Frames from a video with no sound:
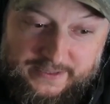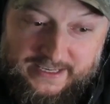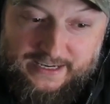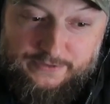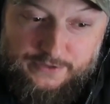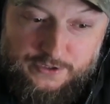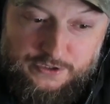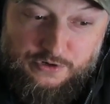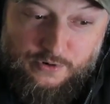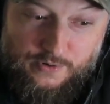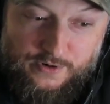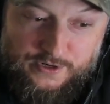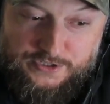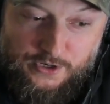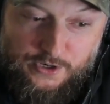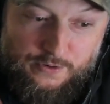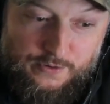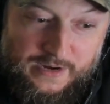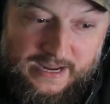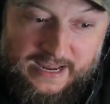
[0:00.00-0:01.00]
in the
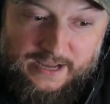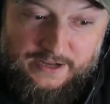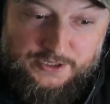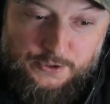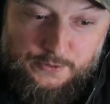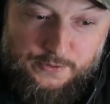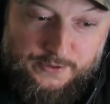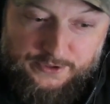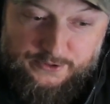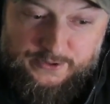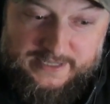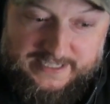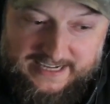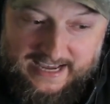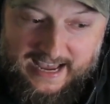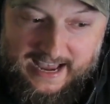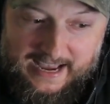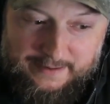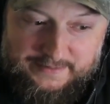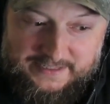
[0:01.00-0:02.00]
torso 2 or 3
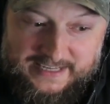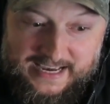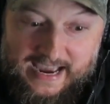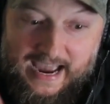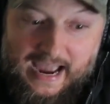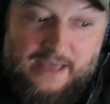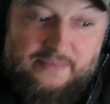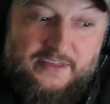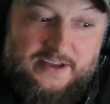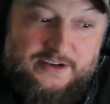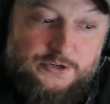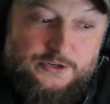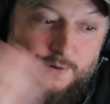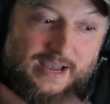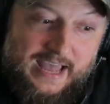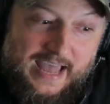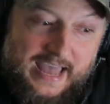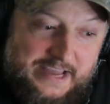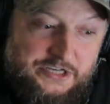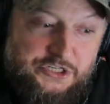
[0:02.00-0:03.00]
times and then do
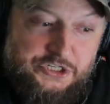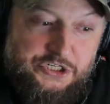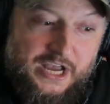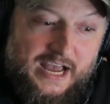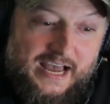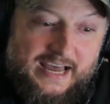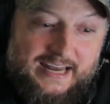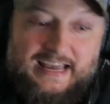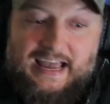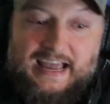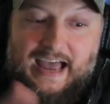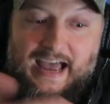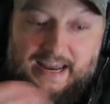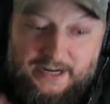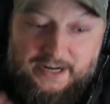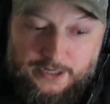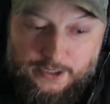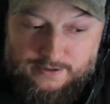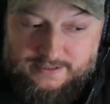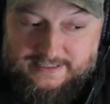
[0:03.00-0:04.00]
a headshot and
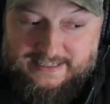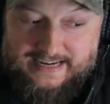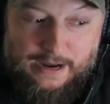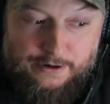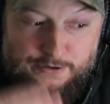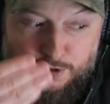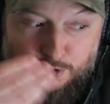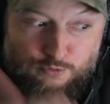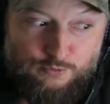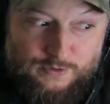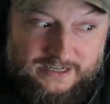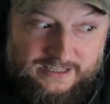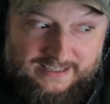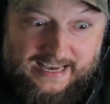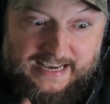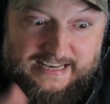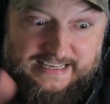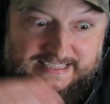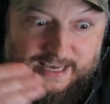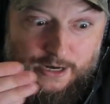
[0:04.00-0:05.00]
it goes down to
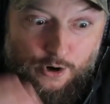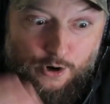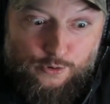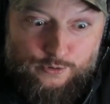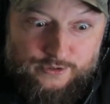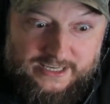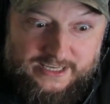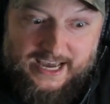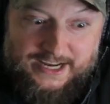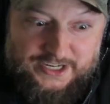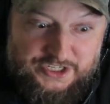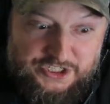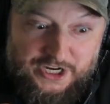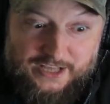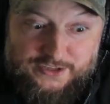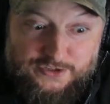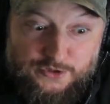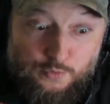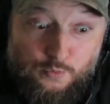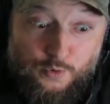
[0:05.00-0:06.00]
realize that only
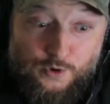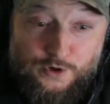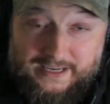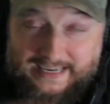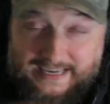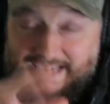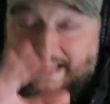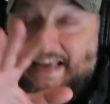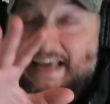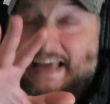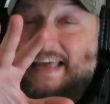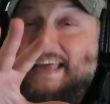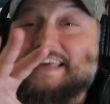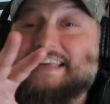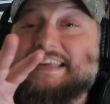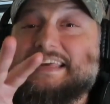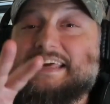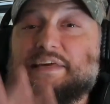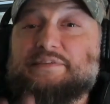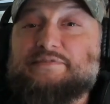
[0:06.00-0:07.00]
headshots are working?
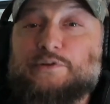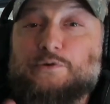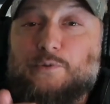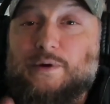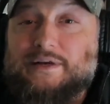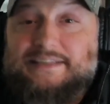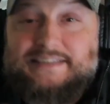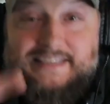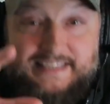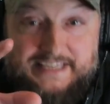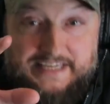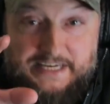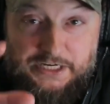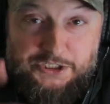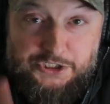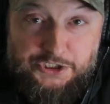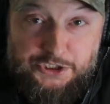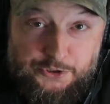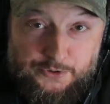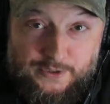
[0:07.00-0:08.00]
It even went to the
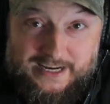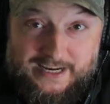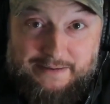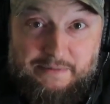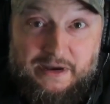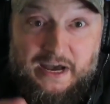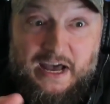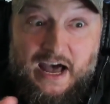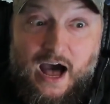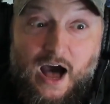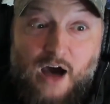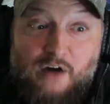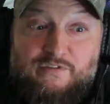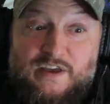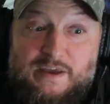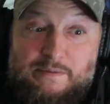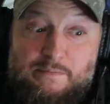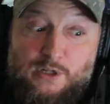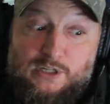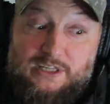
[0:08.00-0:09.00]
extreme of
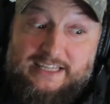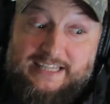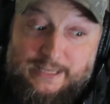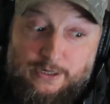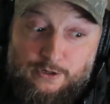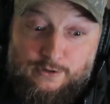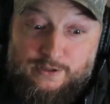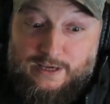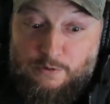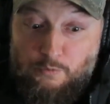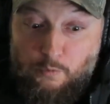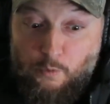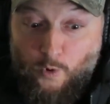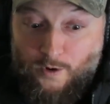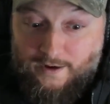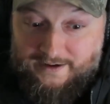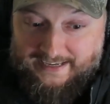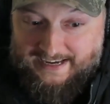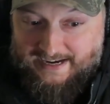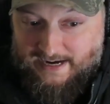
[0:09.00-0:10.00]
him literally
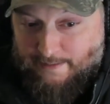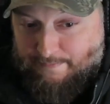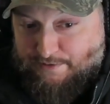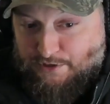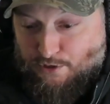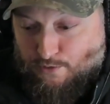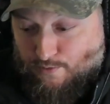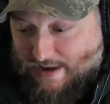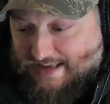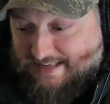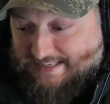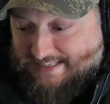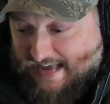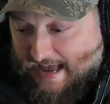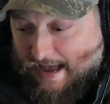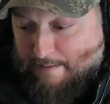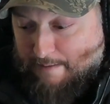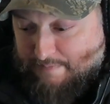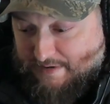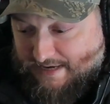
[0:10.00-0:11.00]
walking up to a
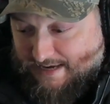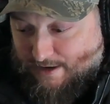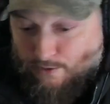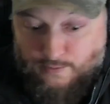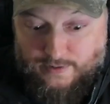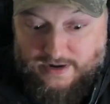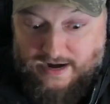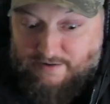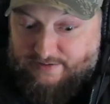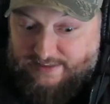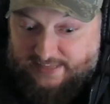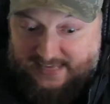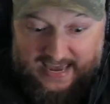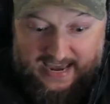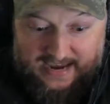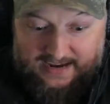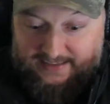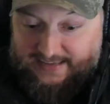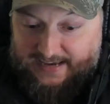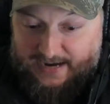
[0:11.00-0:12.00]
zombie or whatever the
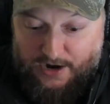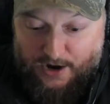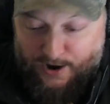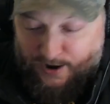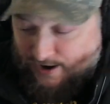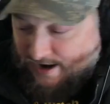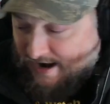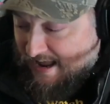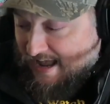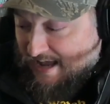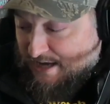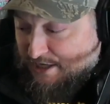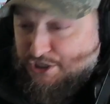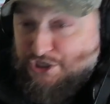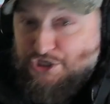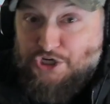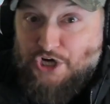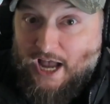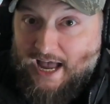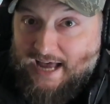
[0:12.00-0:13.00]
heck they are,
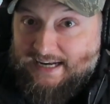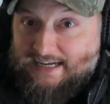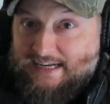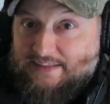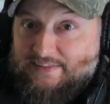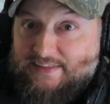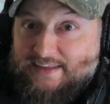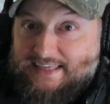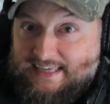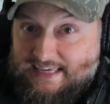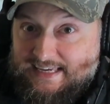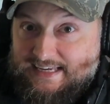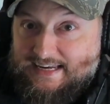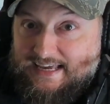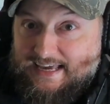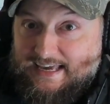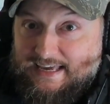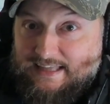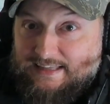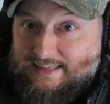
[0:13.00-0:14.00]
shot it in the
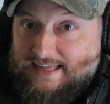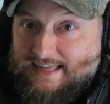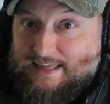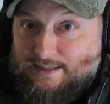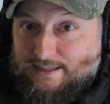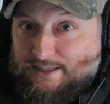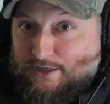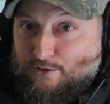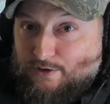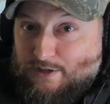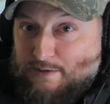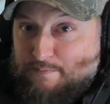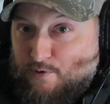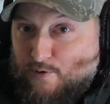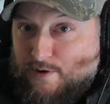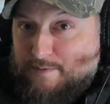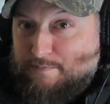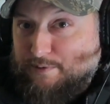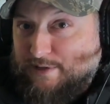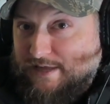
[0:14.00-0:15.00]
kidney, like literally
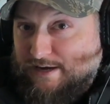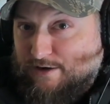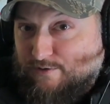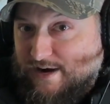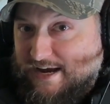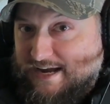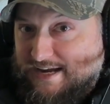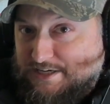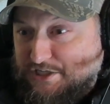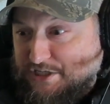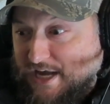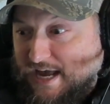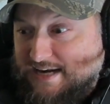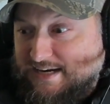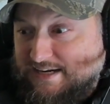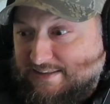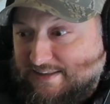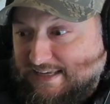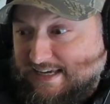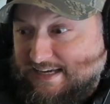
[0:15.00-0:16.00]
point blank range, shot it
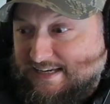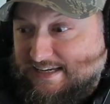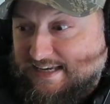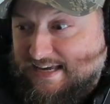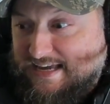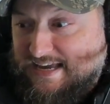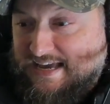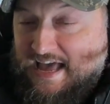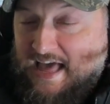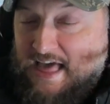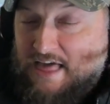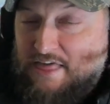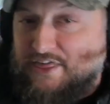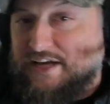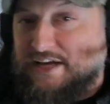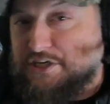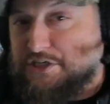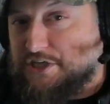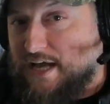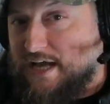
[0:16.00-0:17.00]
in the kidney,
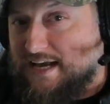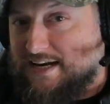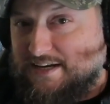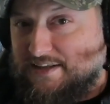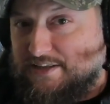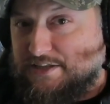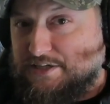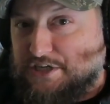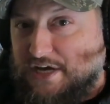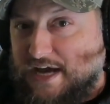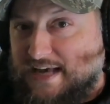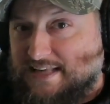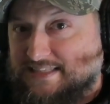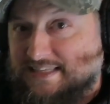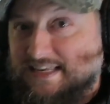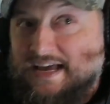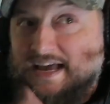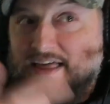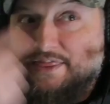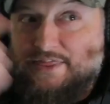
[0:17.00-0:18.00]
then shot it in the
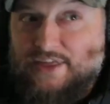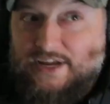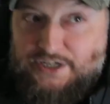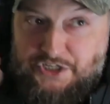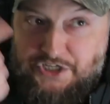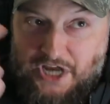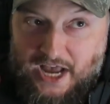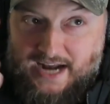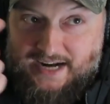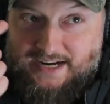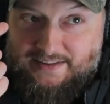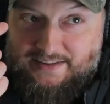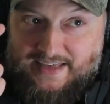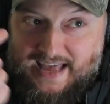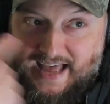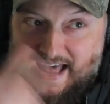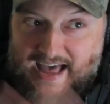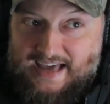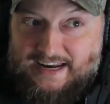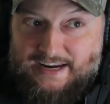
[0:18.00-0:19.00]
chest, then shot it in the
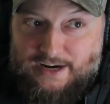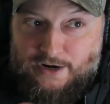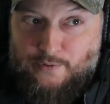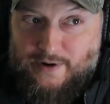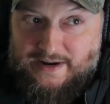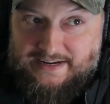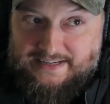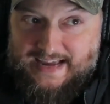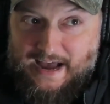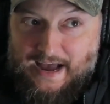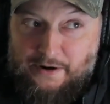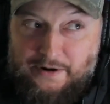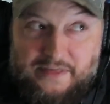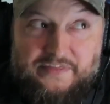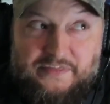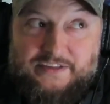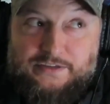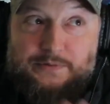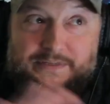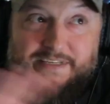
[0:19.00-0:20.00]
head, and it went down. And
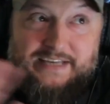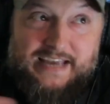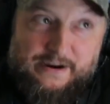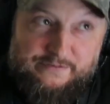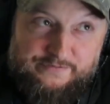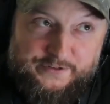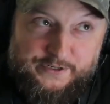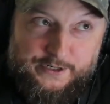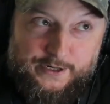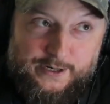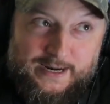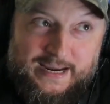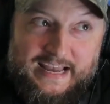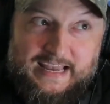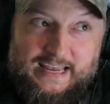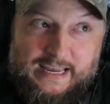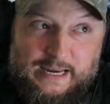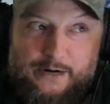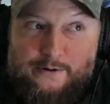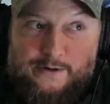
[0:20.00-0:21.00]
this was after
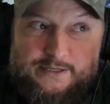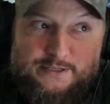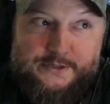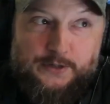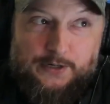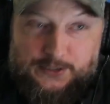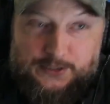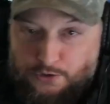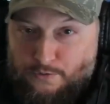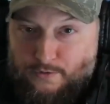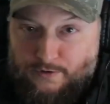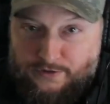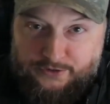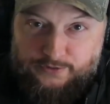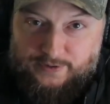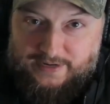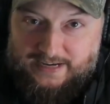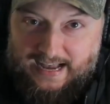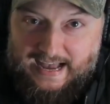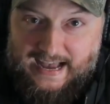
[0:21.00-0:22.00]
he already saw 2 or
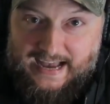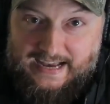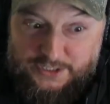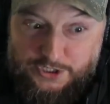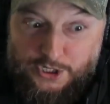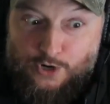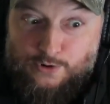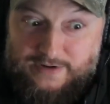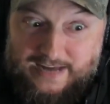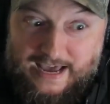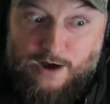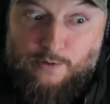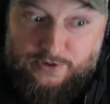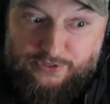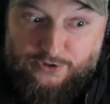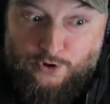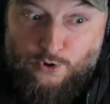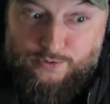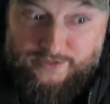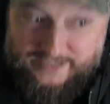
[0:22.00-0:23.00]
3 guys go down
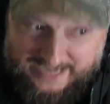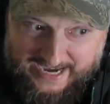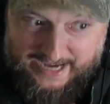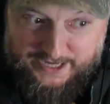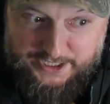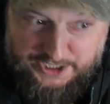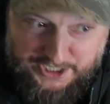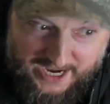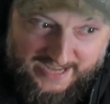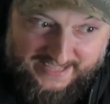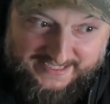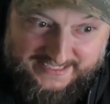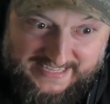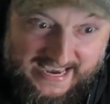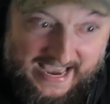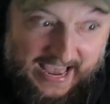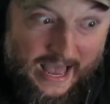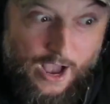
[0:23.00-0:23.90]
with only headshots.